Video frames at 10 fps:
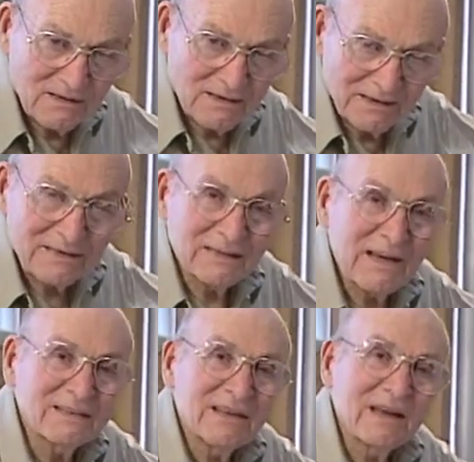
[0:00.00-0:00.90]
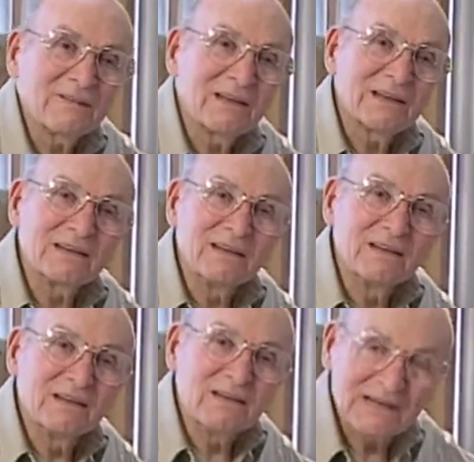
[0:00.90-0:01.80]
You have to have a
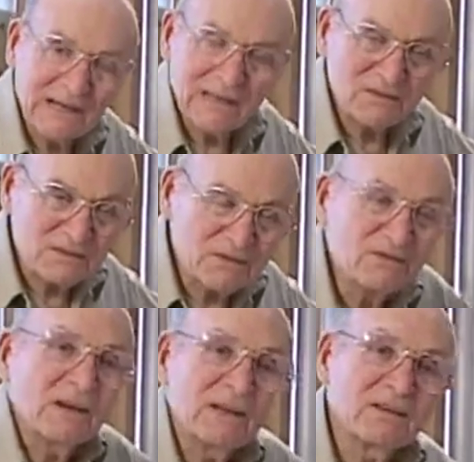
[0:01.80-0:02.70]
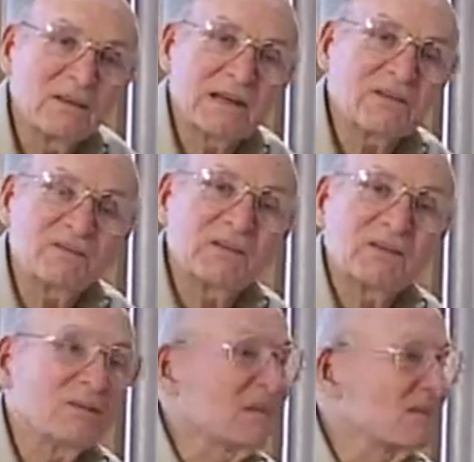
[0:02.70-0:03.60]
kind of strength, you got to
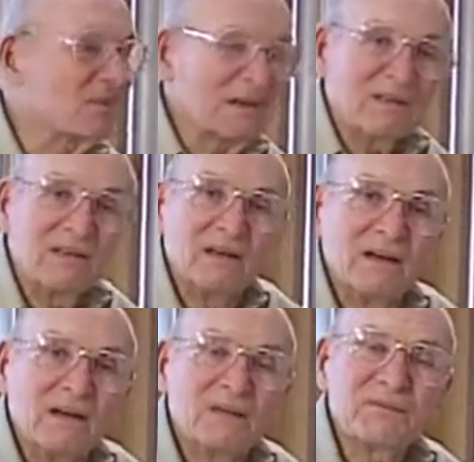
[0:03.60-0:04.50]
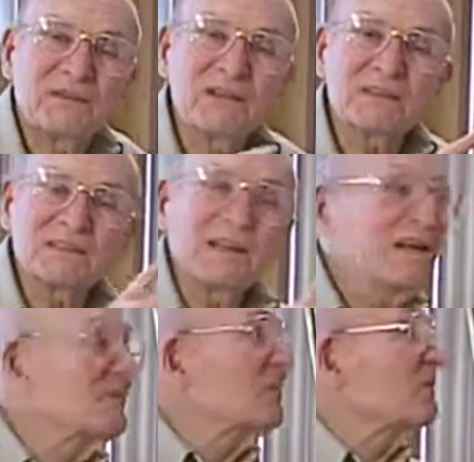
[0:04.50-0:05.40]
feel the strength. If it doesn't
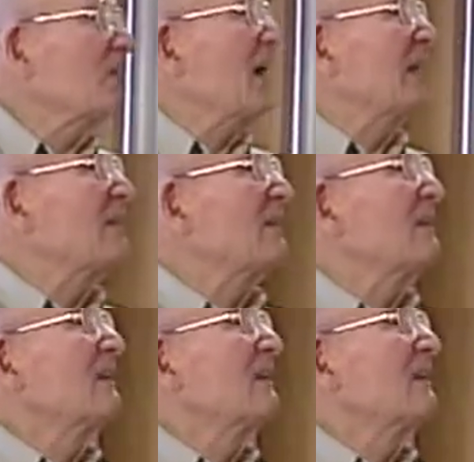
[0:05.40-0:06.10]
have strength